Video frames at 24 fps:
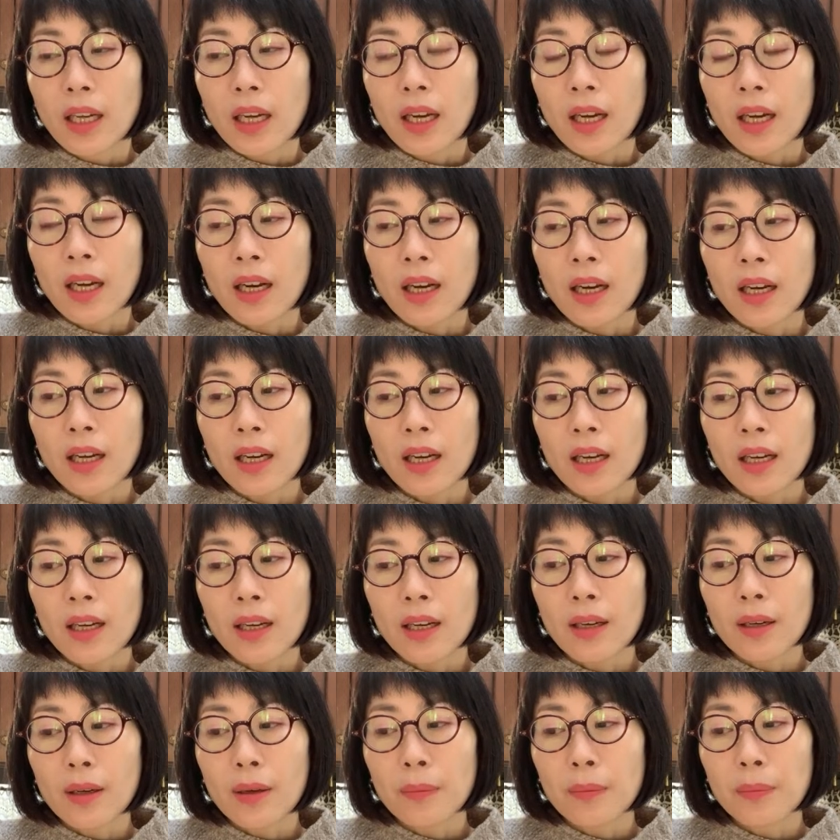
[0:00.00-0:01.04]

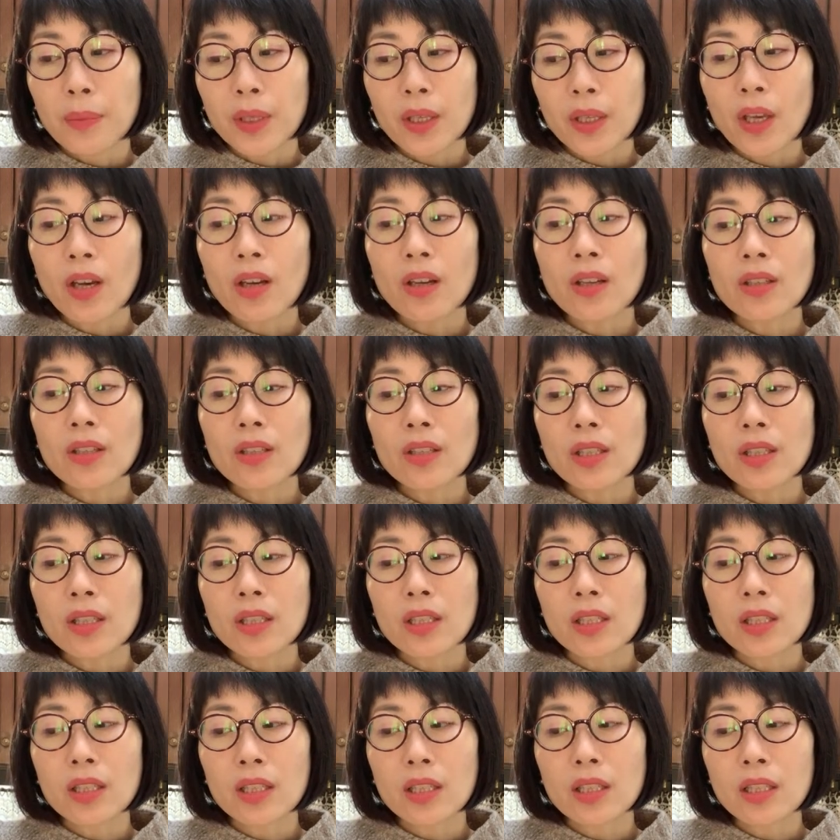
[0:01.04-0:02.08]
uh,
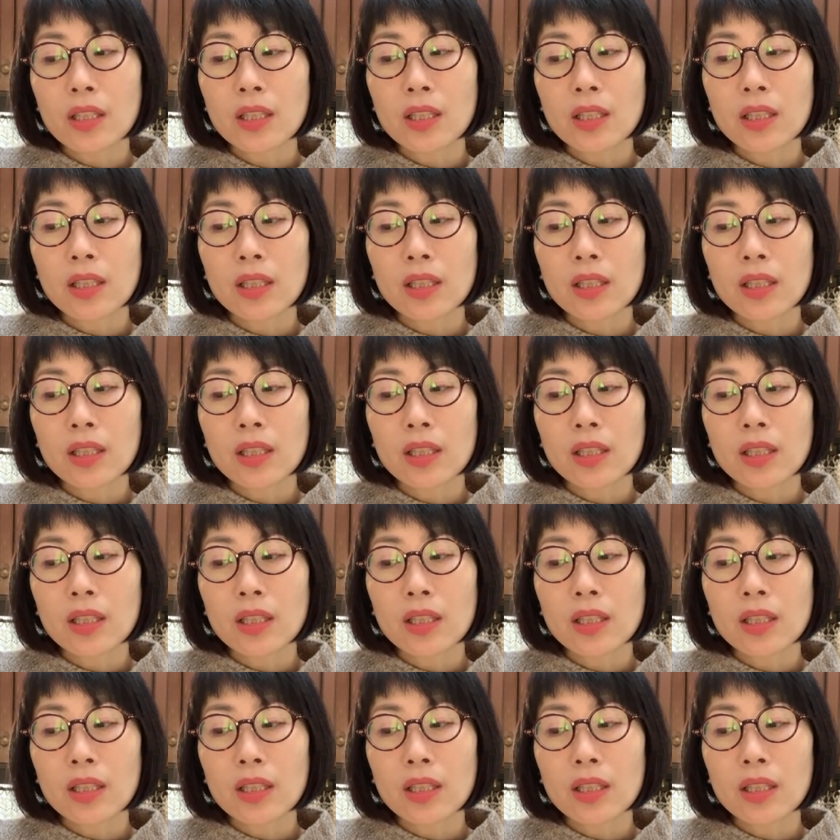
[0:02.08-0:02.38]
because